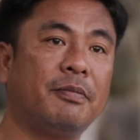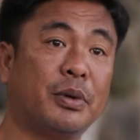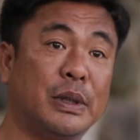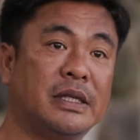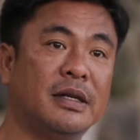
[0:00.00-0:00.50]

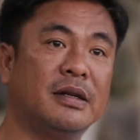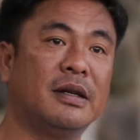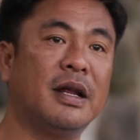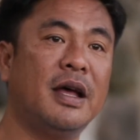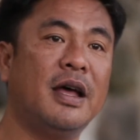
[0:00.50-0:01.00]

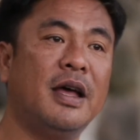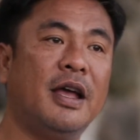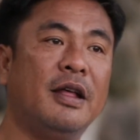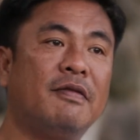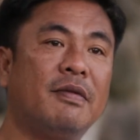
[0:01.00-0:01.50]
person
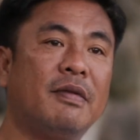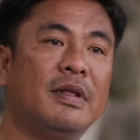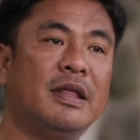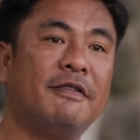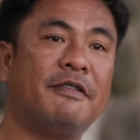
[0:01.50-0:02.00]
in
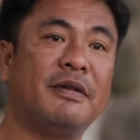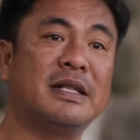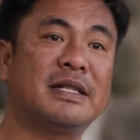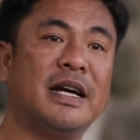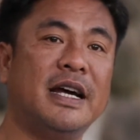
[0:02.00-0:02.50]

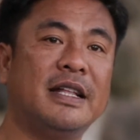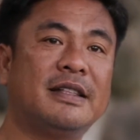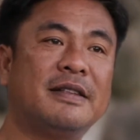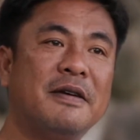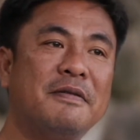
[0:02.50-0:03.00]
different sites,
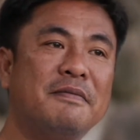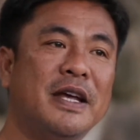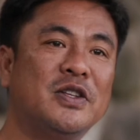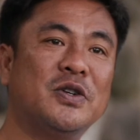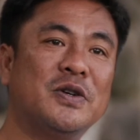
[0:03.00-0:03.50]

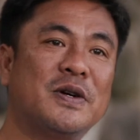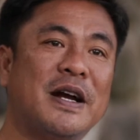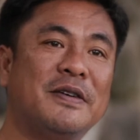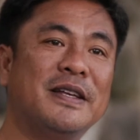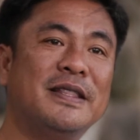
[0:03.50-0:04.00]
medyo
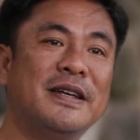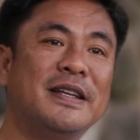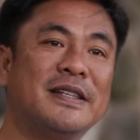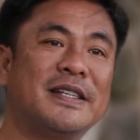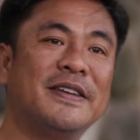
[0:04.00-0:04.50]
crowded na
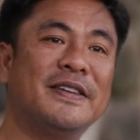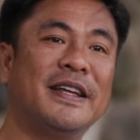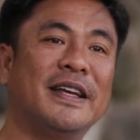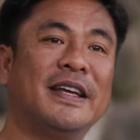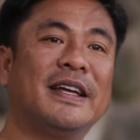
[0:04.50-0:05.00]
rin siya yun
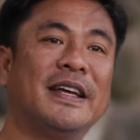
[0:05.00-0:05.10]
eh.